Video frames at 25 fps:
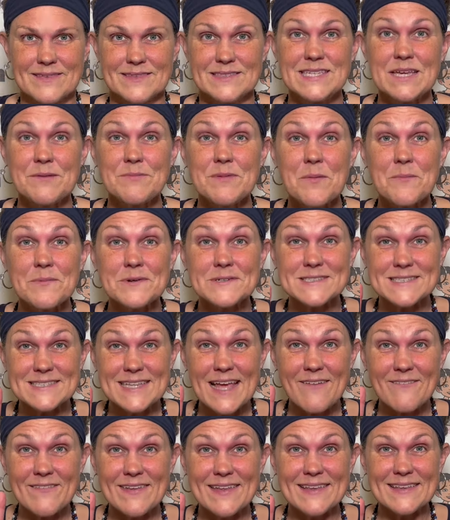Tip number
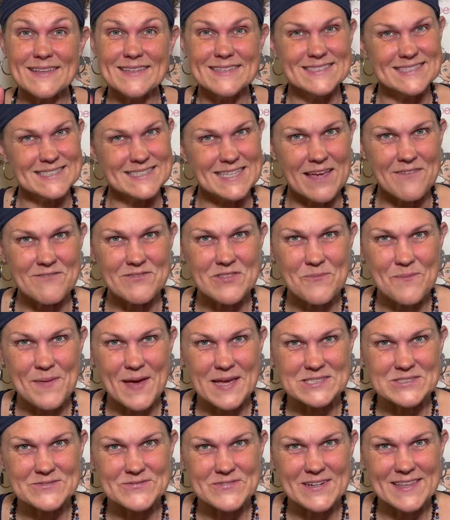7, save the
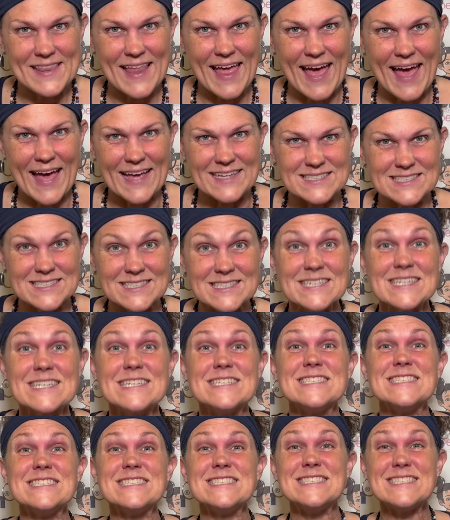best for last.
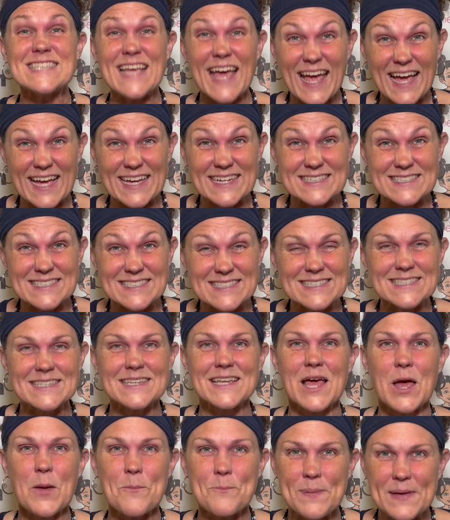Sex.
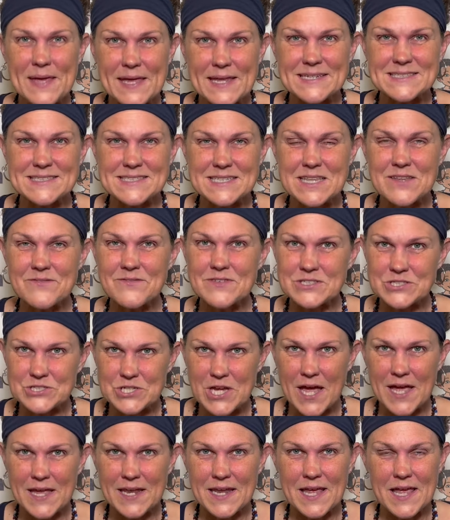A penis in the
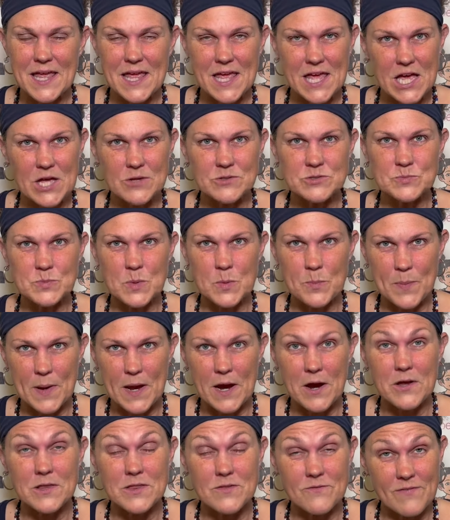vagina helps
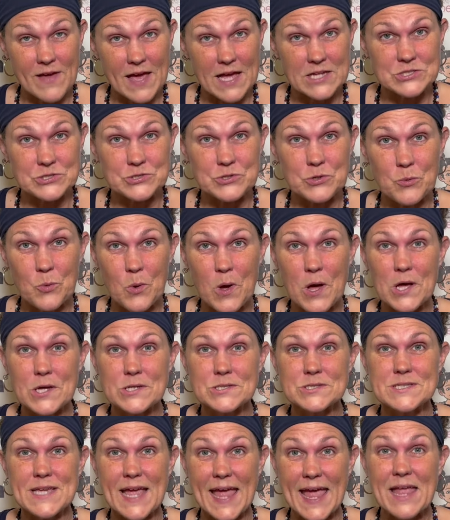prepare the vaginal
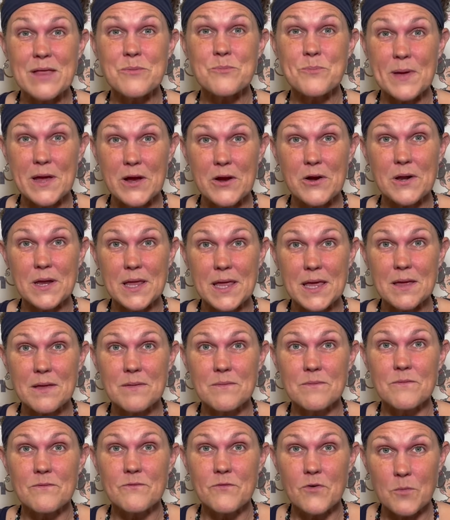walls and perineum
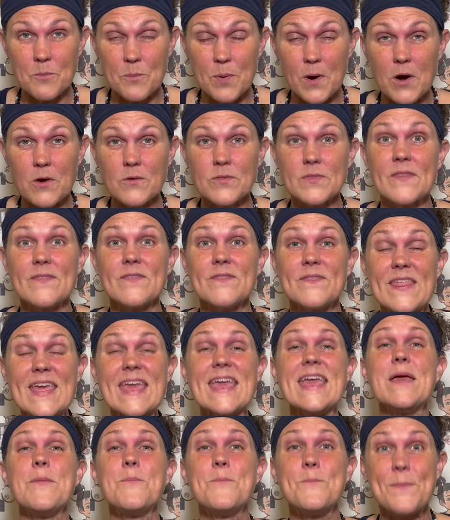for birth
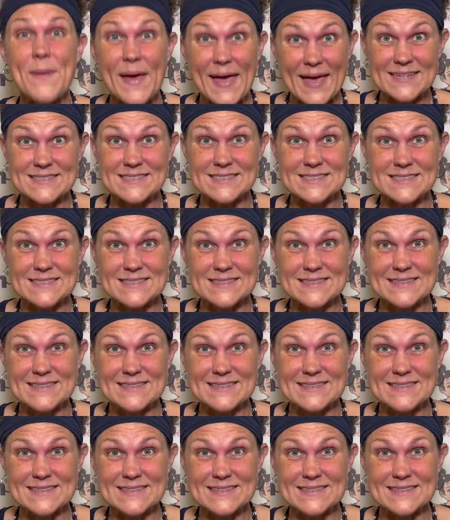the best.